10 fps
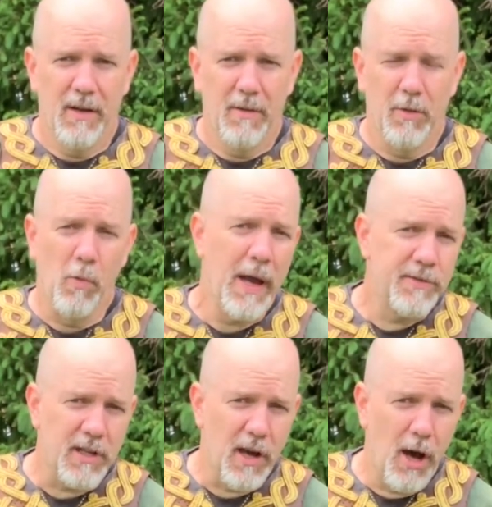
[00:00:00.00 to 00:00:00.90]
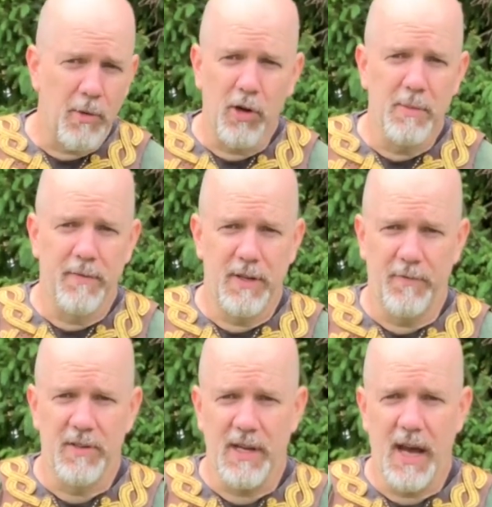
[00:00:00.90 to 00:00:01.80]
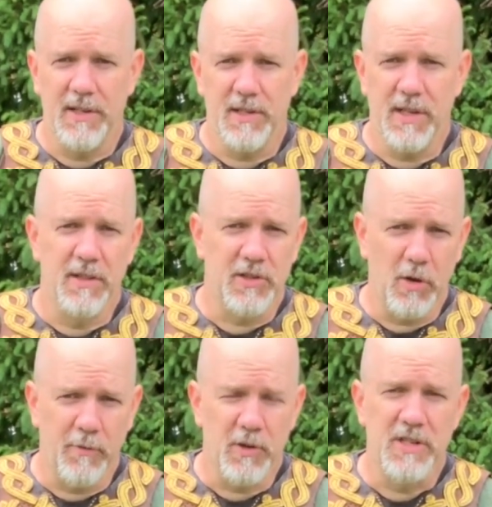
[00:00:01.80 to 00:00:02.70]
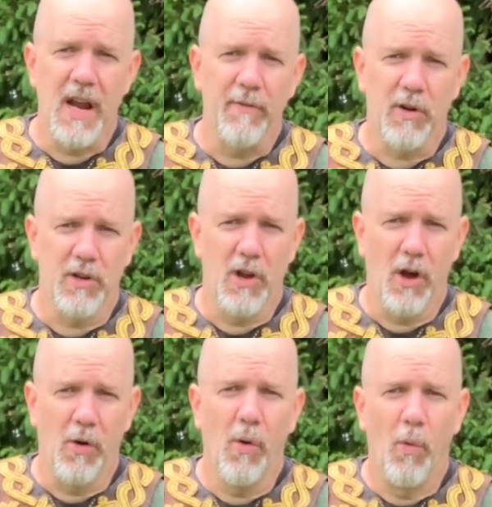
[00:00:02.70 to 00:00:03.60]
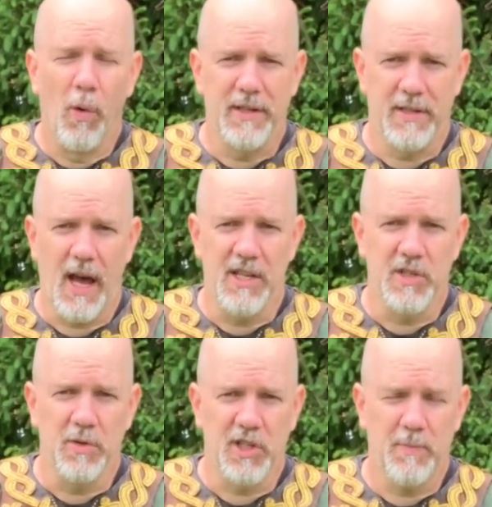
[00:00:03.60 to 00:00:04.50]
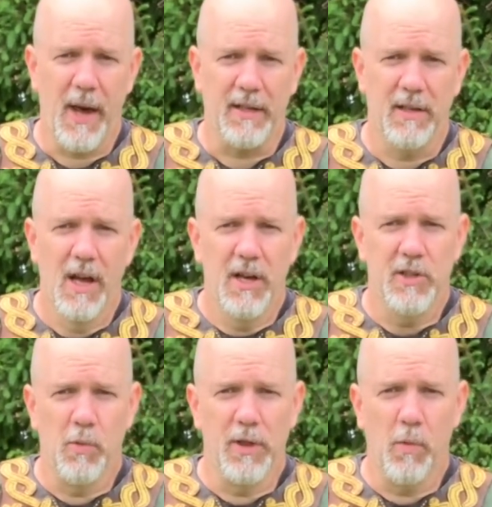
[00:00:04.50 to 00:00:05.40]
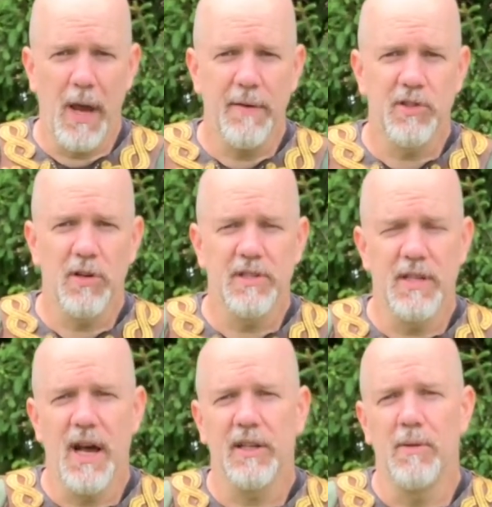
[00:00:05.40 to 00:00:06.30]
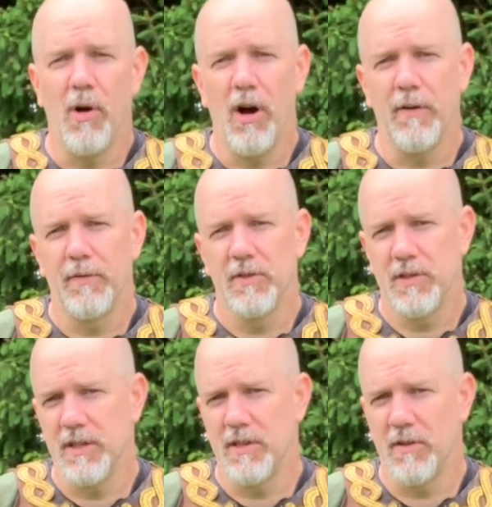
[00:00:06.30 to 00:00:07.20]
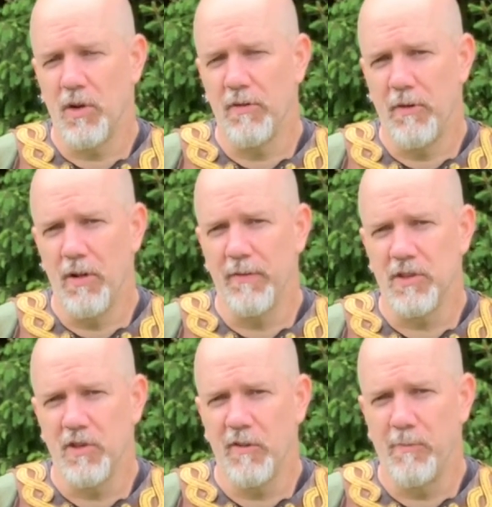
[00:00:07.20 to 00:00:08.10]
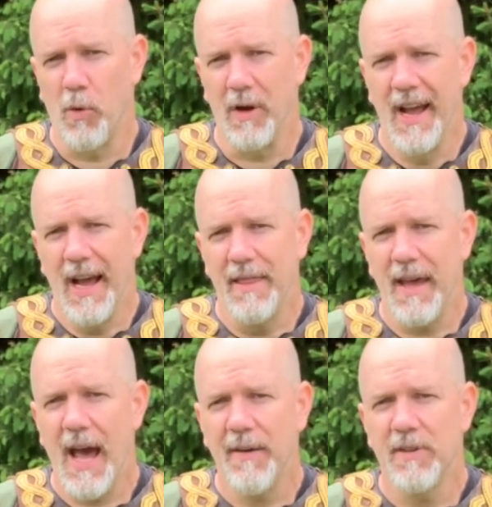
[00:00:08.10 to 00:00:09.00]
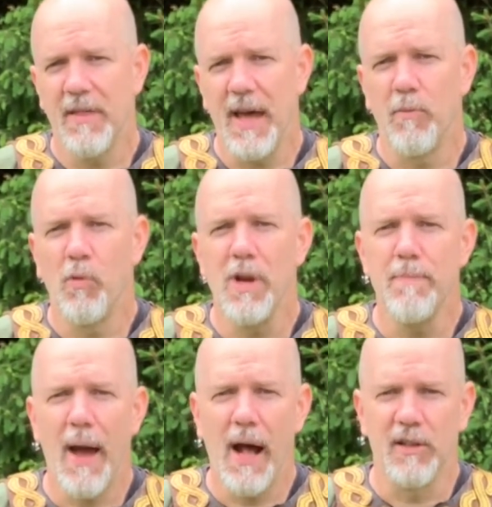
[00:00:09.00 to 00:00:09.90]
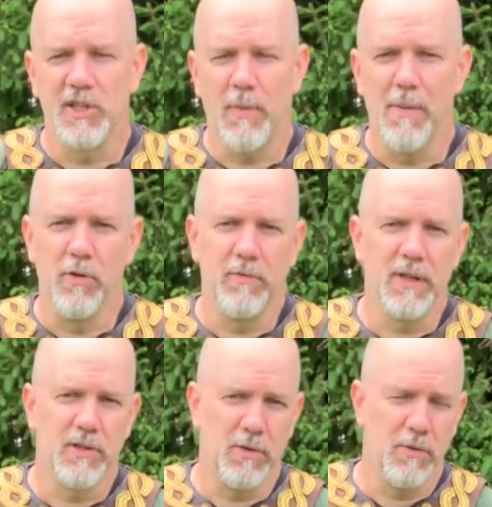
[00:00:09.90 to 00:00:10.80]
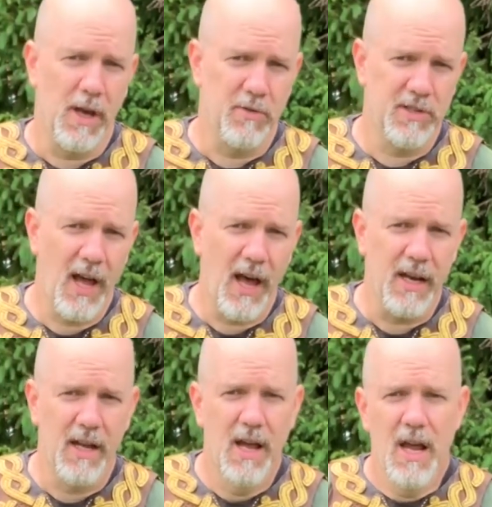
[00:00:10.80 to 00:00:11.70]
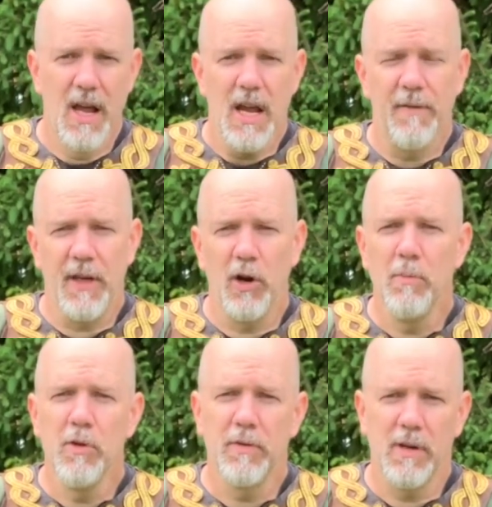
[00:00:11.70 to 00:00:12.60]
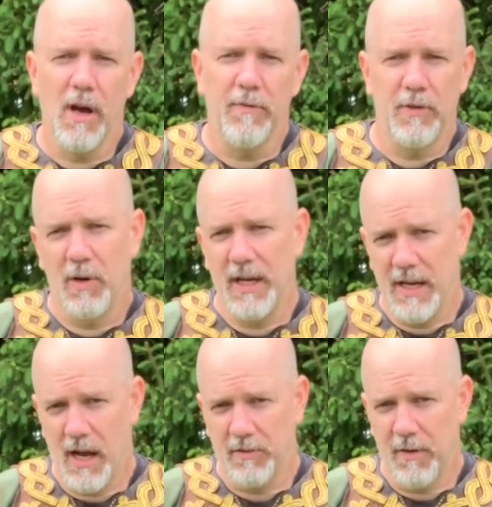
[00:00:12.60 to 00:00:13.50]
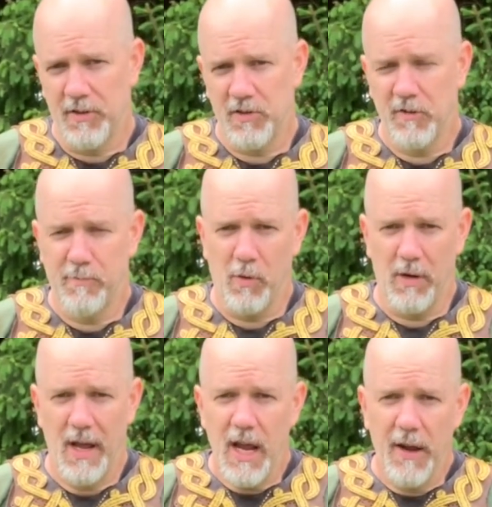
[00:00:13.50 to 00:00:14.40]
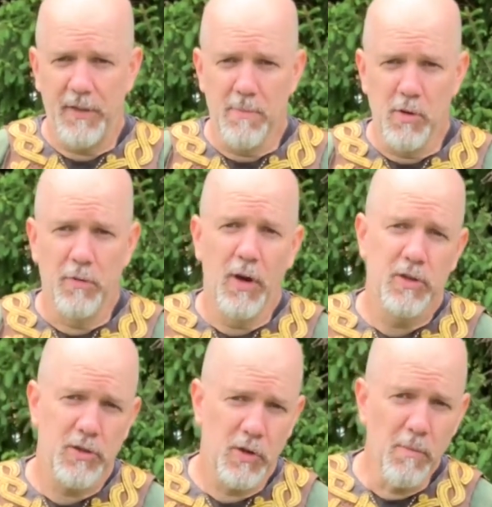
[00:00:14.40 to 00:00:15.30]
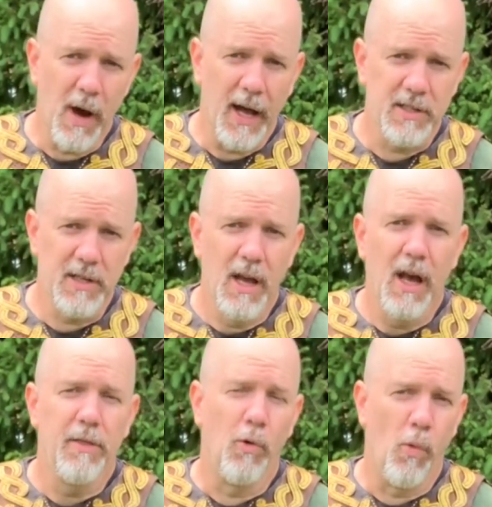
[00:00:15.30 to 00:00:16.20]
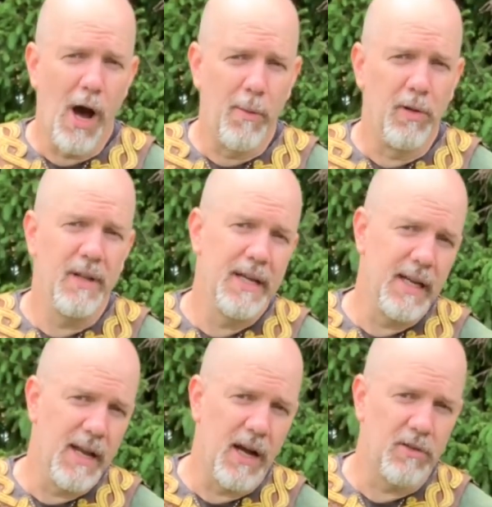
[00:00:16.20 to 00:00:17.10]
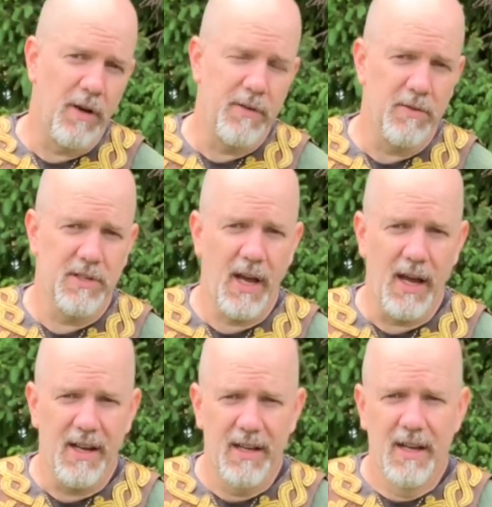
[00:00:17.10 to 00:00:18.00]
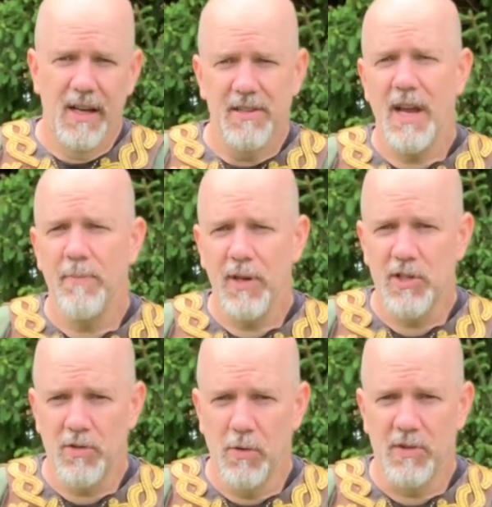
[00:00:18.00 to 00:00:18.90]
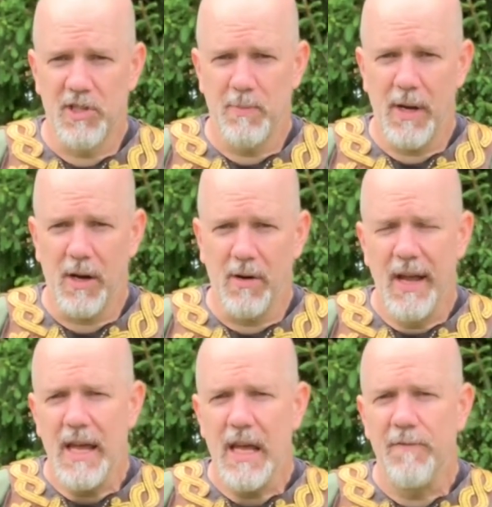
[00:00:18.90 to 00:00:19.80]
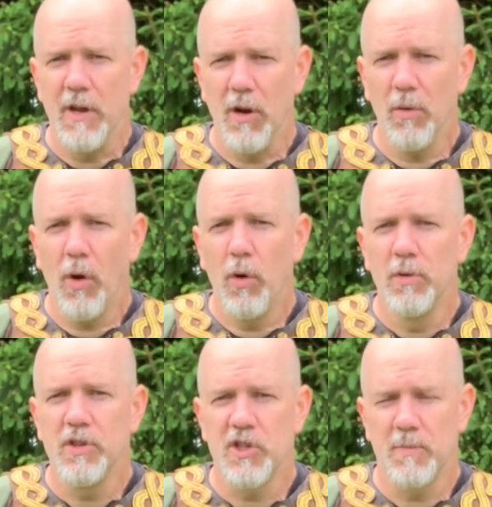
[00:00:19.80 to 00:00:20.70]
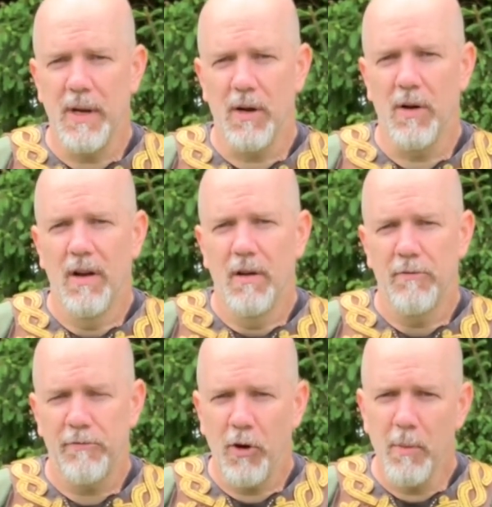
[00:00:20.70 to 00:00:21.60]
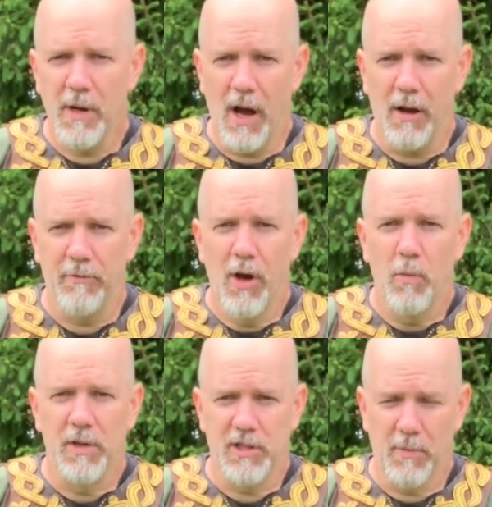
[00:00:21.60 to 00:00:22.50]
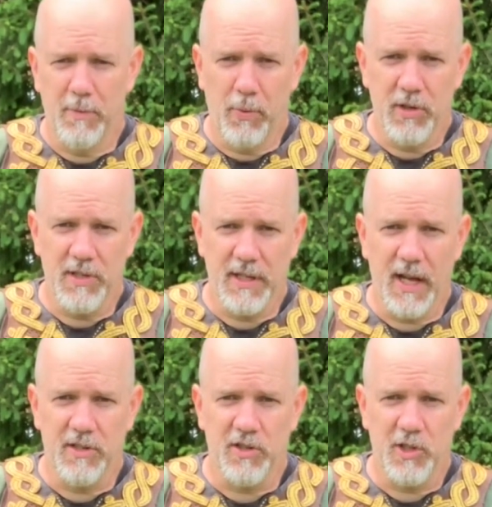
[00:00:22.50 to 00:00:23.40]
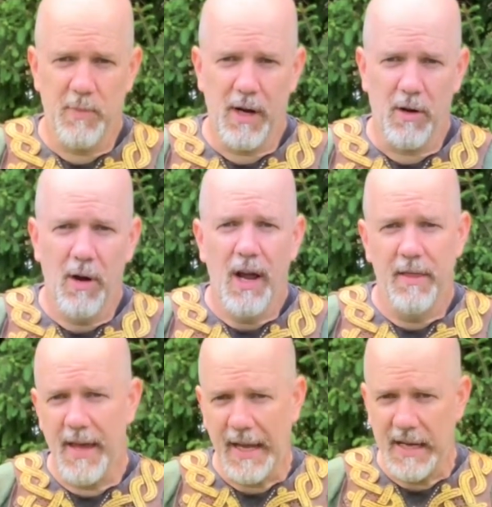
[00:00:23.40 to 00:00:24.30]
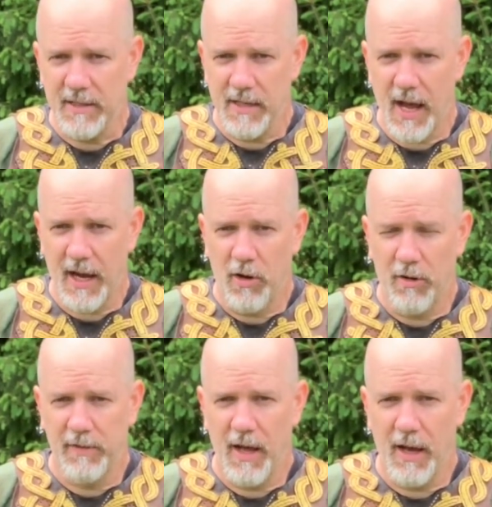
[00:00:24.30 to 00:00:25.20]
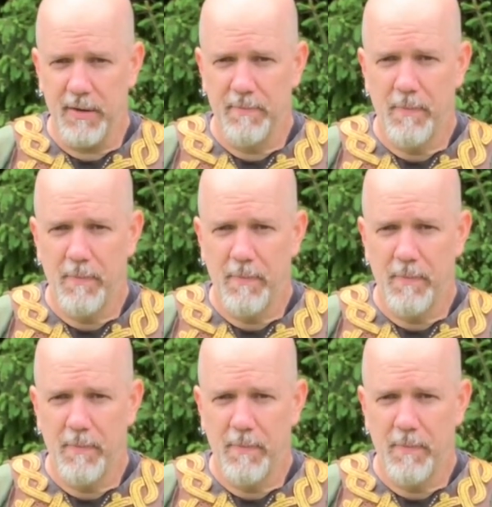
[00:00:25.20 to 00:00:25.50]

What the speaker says: The waves that come are going to be of different sizes and the surfer's never going to know what size to expect. So when the wave starts to knock them off such that they're going to fall off the surfboard, they have to then rebalance by moving to the other side. If they don't move enough, they're going to get knocked off the surfboard. If they move too much, they'll wobble and get knocked off the other side. Same thing's true with a spear. If you don't hold your spear firm enough, when someone pushes against your spear, they can easily knock it offline.